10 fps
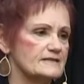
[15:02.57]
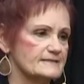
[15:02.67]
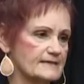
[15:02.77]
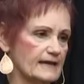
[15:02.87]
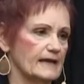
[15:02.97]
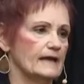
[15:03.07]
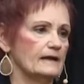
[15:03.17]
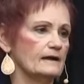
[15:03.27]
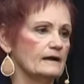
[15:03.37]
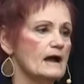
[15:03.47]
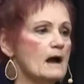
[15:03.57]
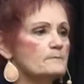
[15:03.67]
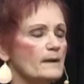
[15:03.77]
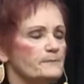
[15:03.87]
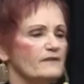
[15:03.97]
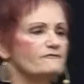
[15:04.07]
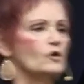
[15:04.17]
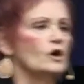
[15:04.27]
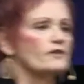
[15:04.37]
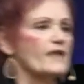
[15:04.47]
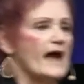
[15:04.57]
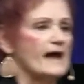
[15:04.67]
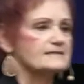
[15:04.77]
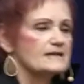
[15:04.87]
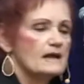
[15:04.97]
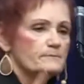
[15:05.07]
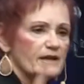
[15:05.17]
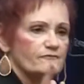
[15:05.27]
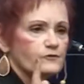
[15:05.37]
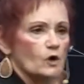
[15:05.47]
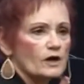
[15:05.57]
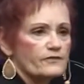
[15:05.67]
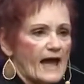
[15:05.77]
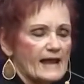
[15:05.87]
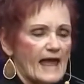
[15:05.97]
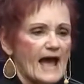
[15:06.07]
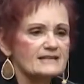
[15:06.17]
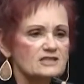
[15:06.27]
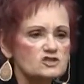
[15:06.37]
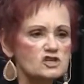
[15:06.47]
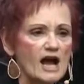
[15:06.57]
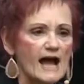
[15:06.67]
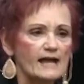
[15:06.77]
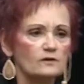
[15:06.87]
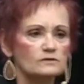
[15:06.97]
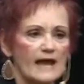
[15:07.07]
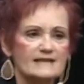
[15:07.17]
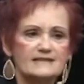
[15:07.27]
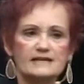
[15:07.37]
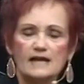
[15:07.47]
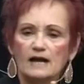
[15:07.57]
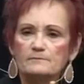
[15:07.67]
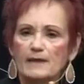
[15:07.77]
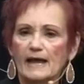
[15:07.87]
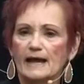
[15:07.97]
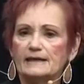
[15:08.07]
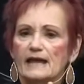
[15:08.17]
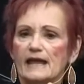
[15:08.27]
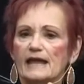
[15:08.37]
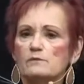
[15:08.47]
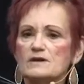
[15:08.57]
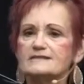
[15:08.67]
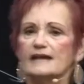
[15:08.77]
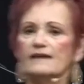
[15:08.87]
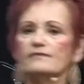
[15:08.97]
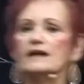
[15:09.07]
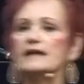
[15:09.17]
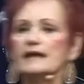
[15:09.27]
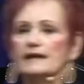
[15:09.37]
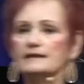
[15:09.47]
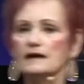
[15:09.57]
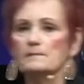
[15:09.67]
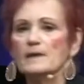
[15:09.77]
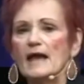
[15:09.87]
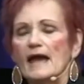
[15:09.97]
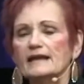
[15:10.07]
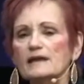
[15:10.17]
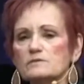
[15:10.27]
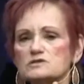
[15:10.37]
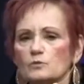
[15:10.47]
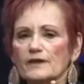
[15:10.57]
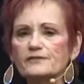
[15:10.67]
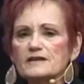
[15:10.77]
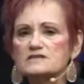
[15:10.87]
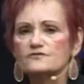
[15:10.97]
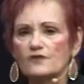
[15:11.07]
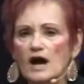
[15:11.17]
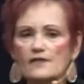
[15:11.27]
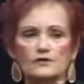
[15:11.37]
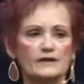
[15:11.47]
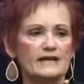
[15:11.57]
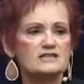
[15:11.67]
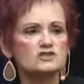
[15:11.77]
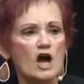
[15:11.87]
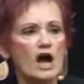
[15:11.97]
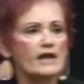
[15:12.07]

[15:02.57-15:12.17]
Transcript: as king. But before that, as a child, as a young man, he was in the kingdom and he was with his father and he saw